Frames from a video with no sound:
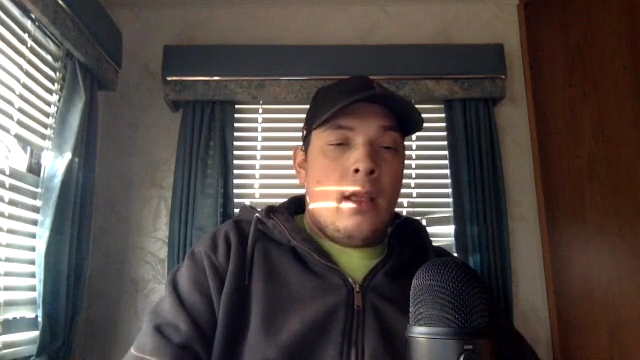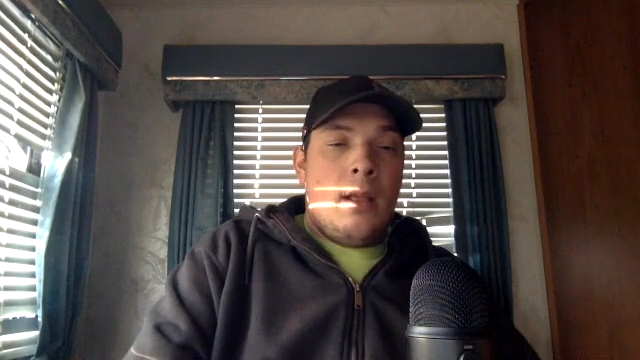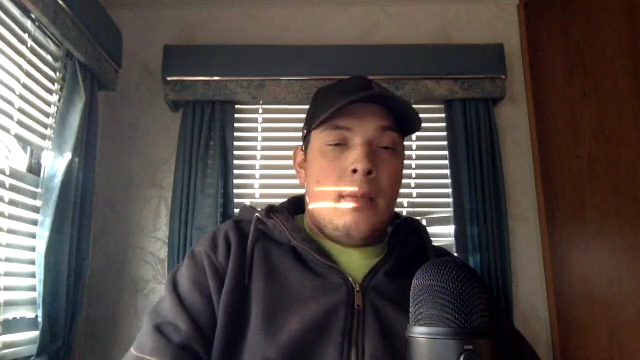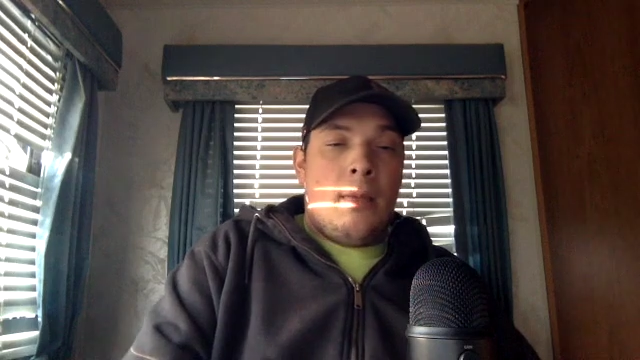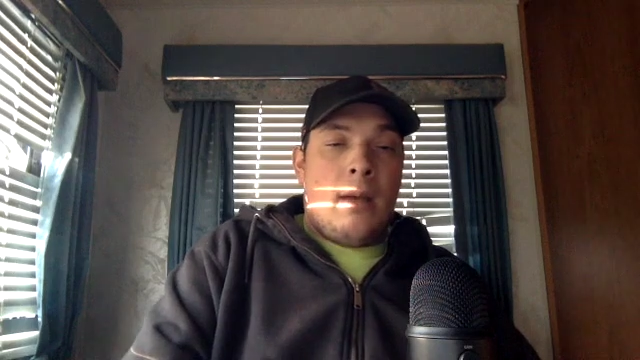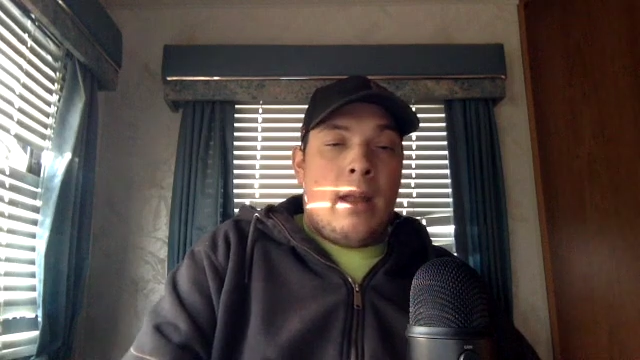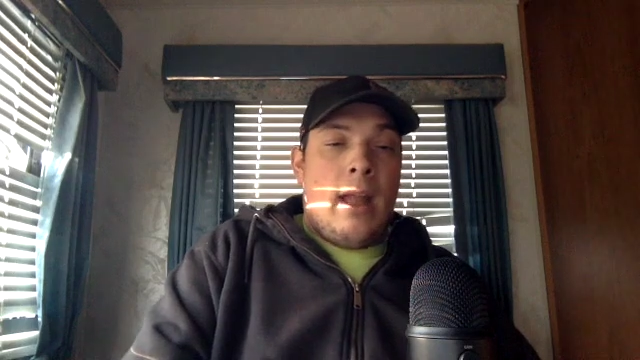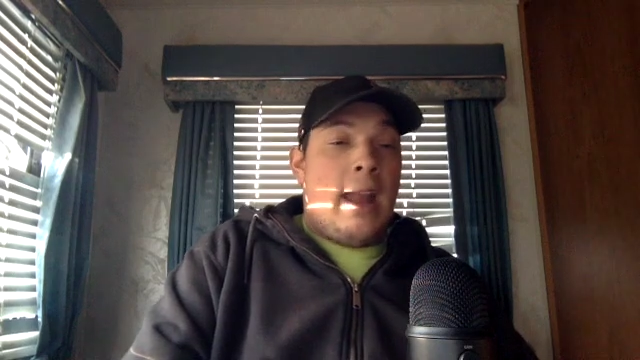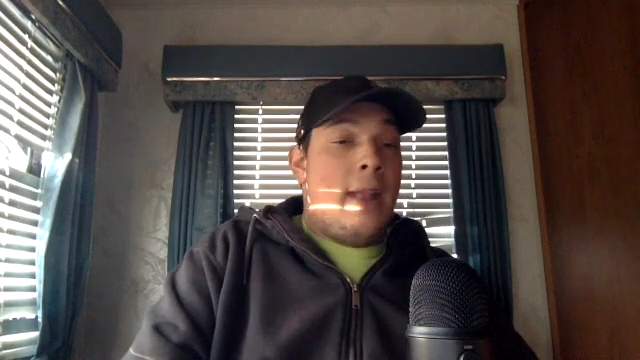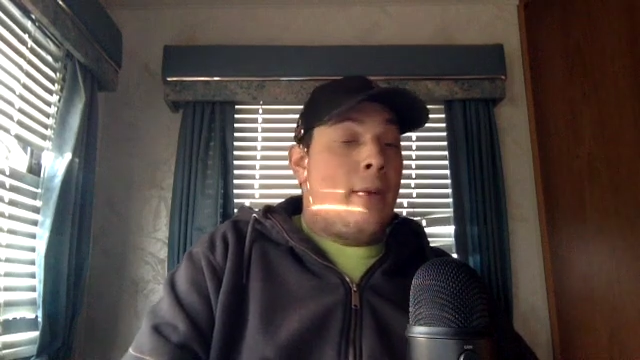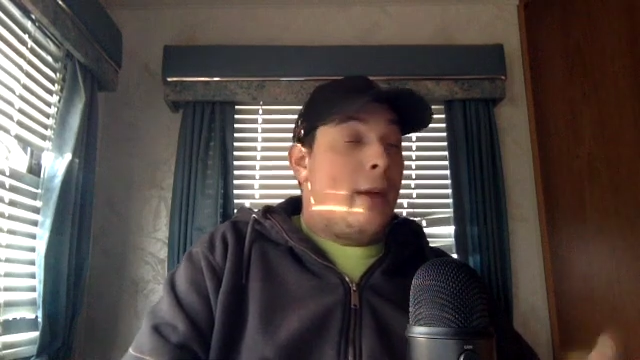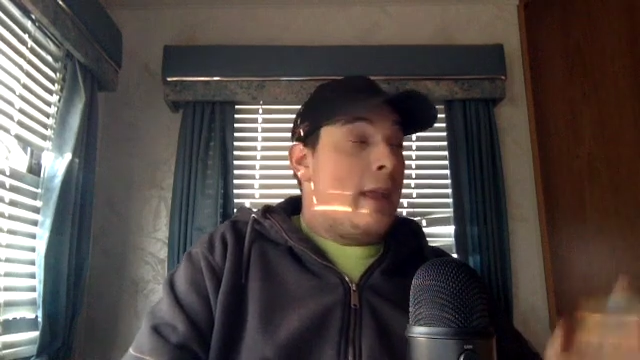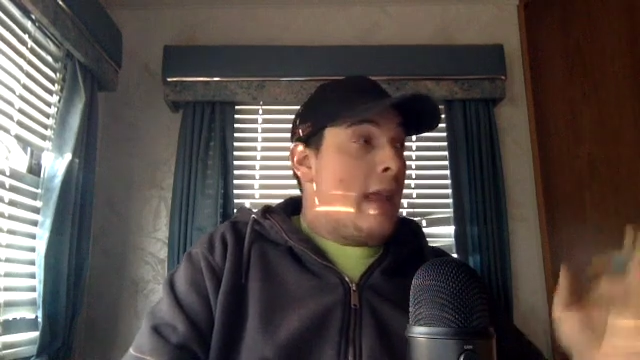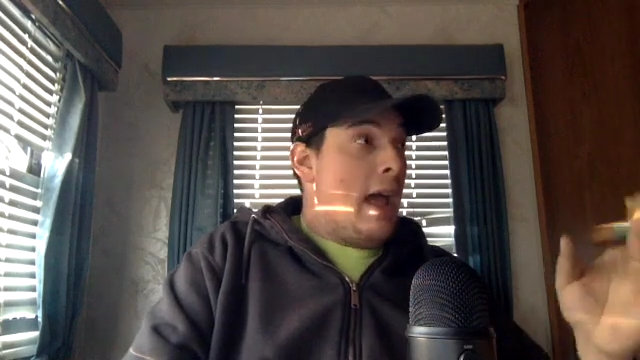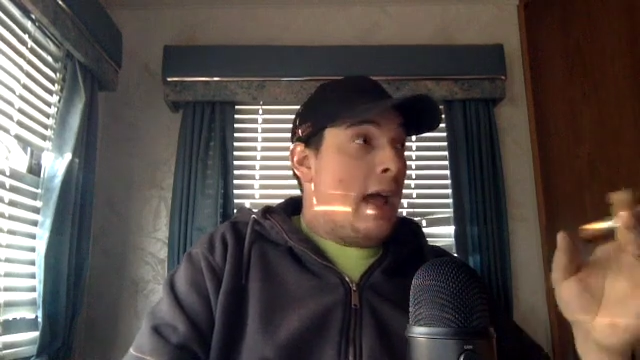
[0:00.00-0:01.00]
But
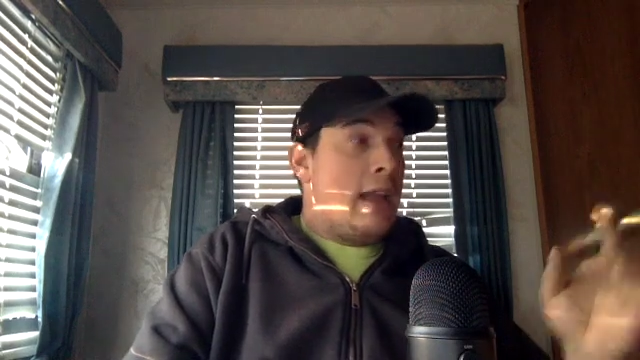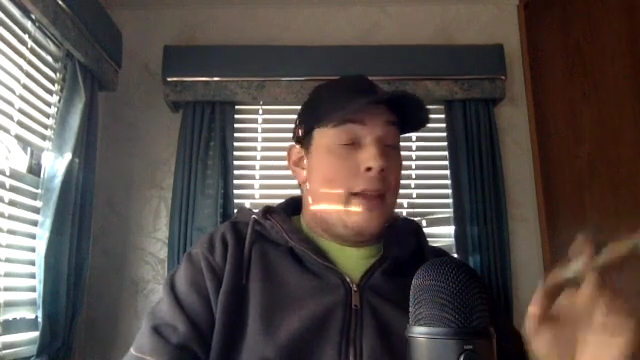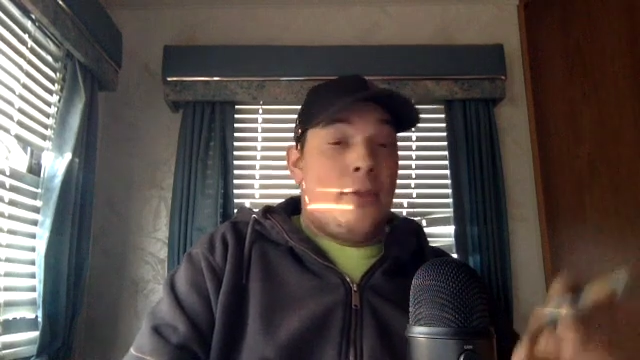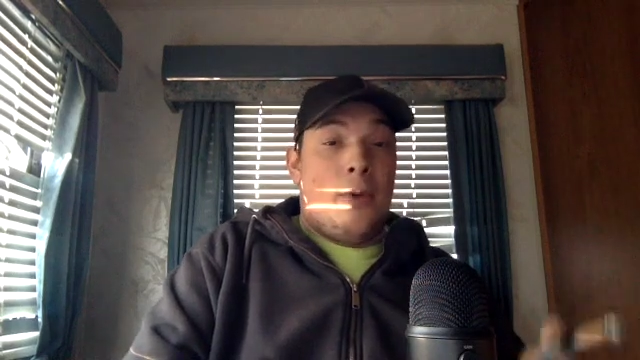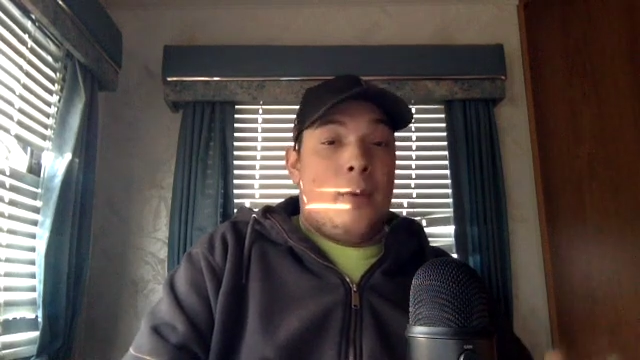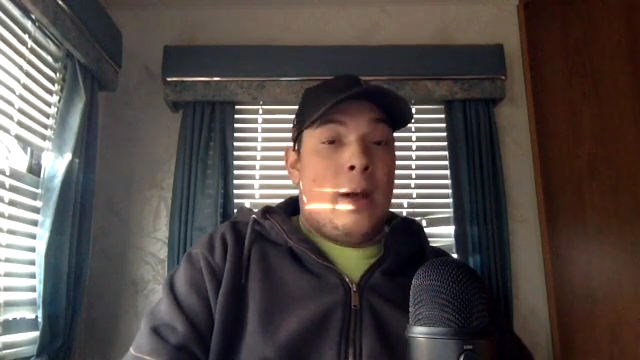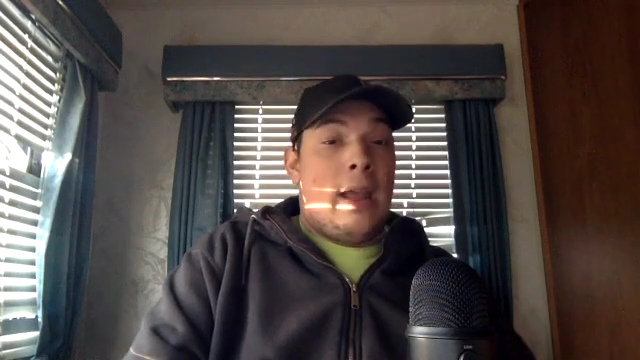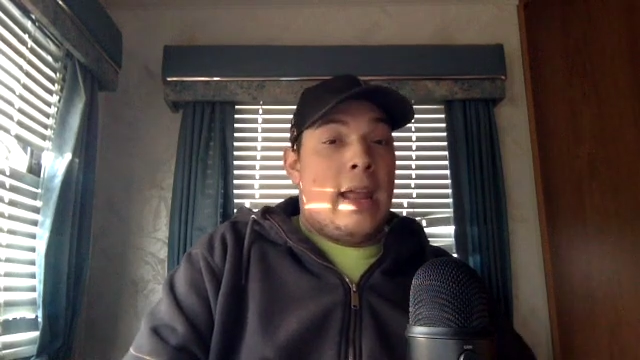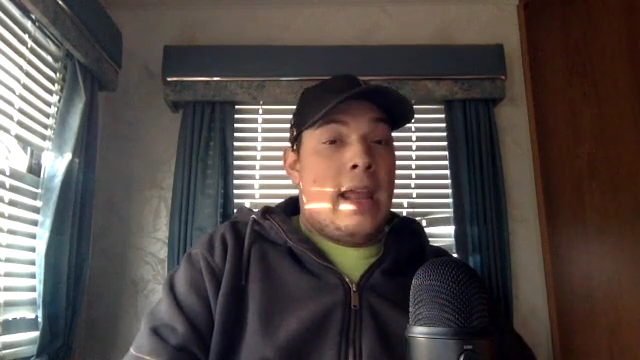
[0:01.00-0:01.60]
anyway, yeah, either way,